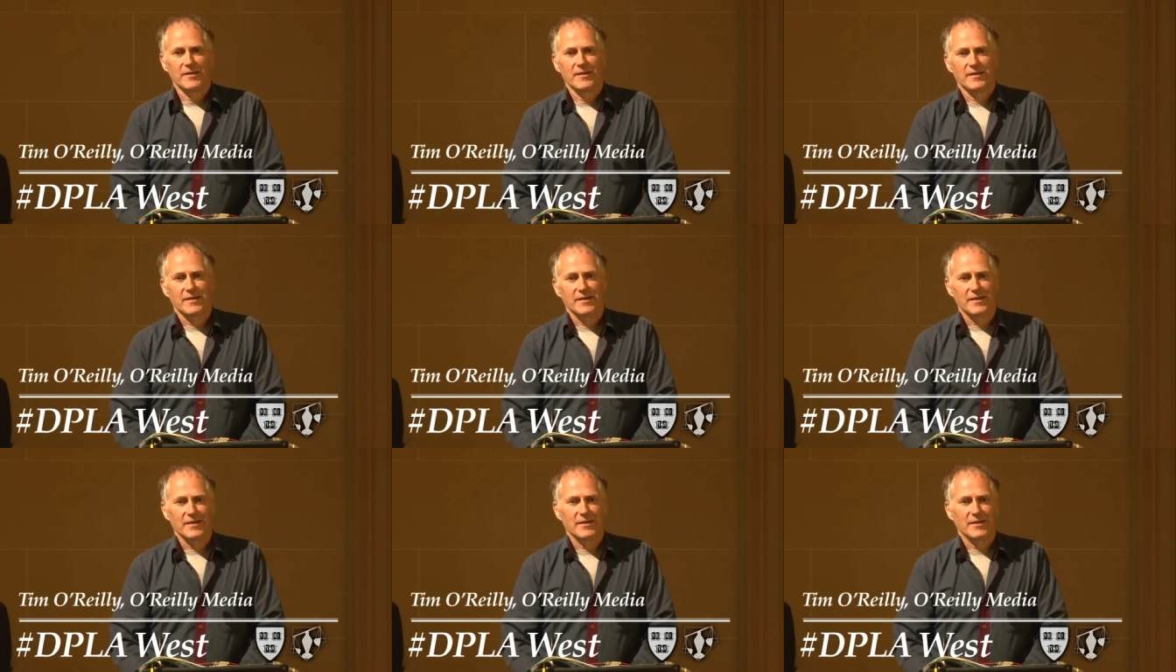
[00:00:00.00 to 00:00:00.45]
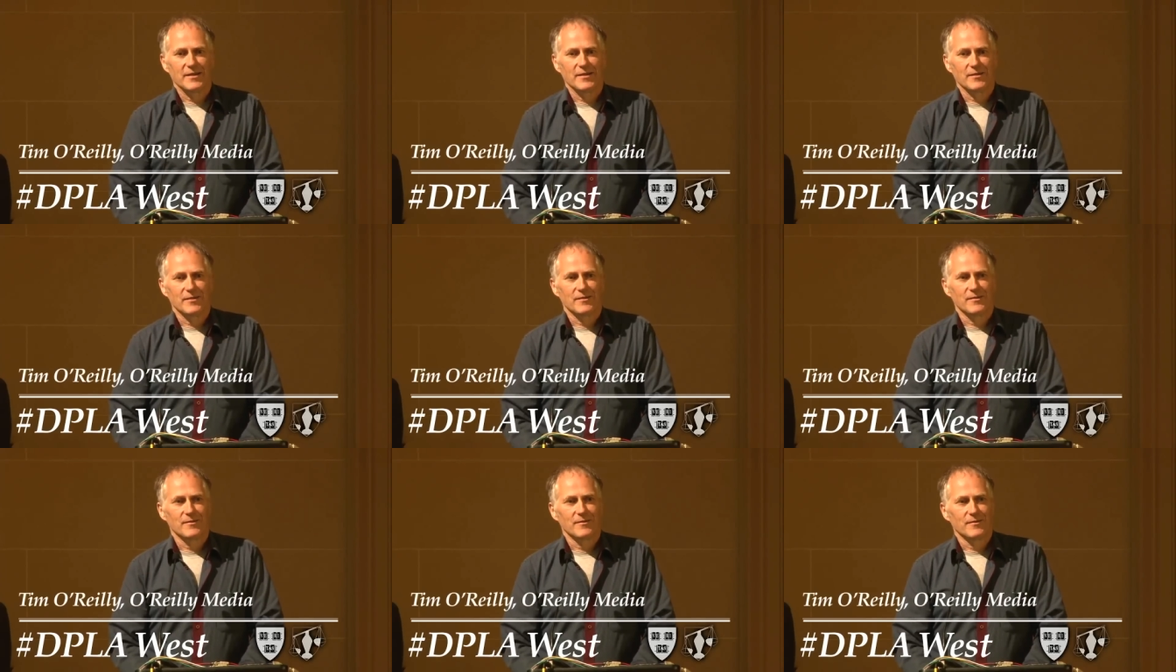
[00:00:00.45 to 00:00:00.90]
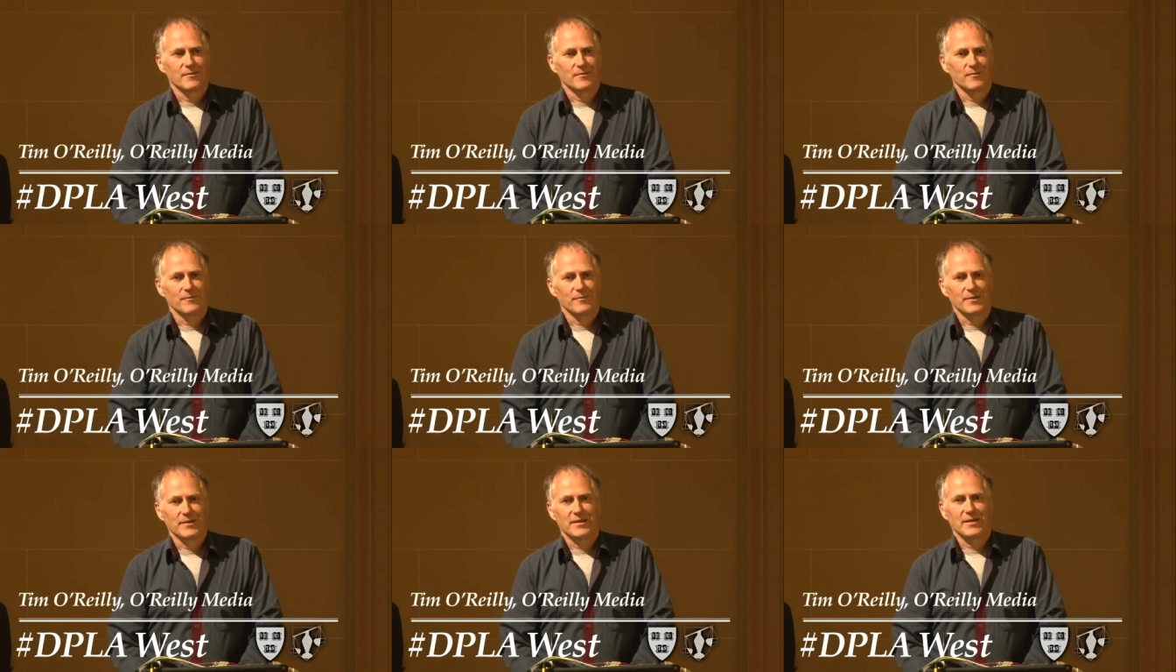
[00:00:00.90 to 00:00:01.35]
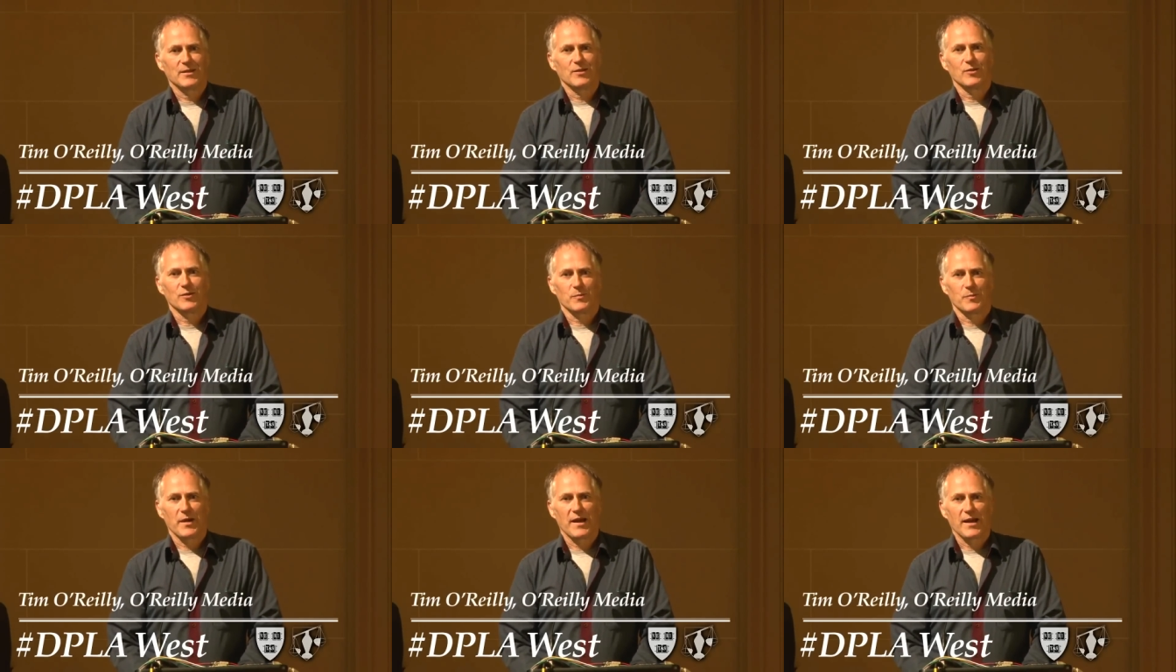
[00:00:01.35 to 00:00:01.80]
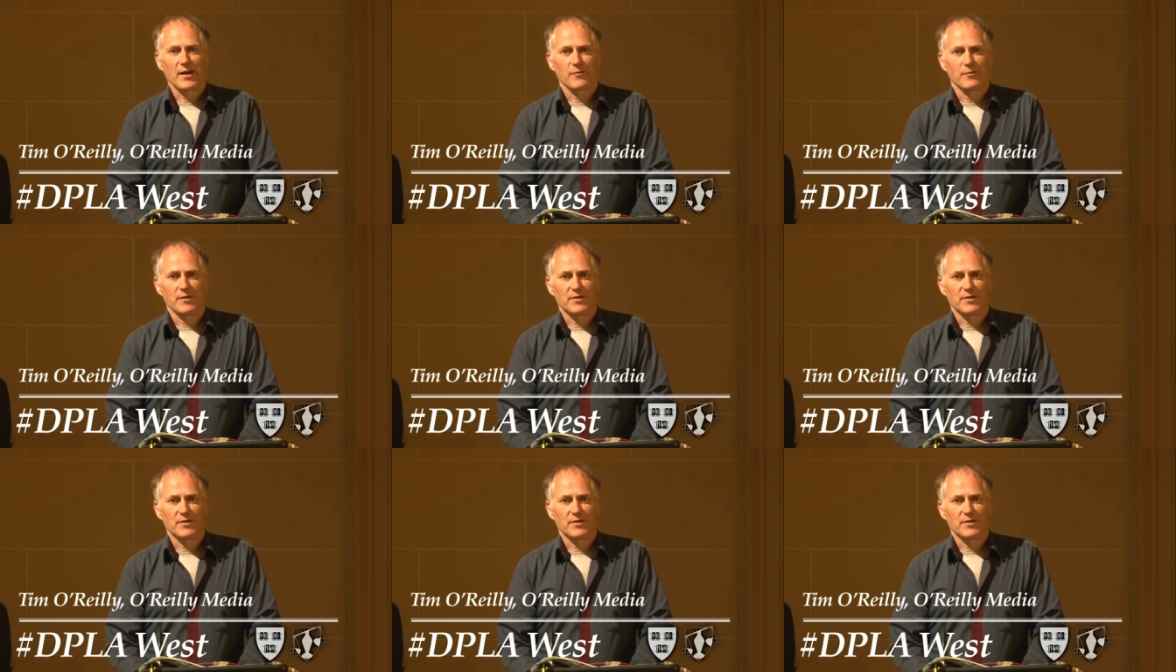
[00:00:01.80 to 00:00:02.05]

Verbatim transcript: Uh, we didn't look back.